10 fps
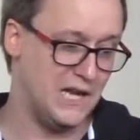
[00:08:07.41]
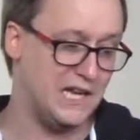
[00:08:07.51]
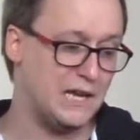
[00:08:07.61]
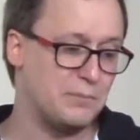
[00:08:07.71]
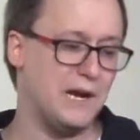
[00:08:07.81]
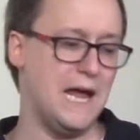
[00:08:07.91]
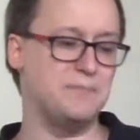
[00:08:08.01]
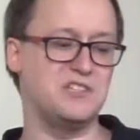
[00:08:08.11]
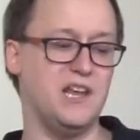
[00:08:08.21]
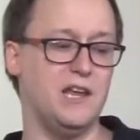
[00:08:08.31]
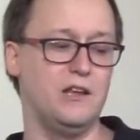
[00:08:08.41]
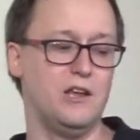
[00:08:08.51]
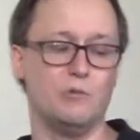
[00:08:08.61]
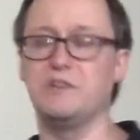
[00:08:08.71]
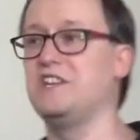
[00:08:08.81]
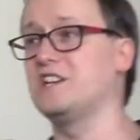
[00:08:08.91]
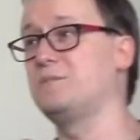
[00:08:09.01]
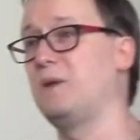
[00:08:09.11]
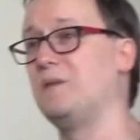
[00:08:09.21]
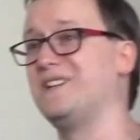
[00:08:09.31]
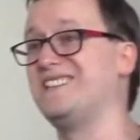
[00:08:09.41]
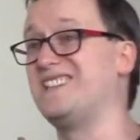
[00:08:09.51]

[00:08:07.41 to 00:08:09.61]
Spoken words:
He can perhaps say what the experiment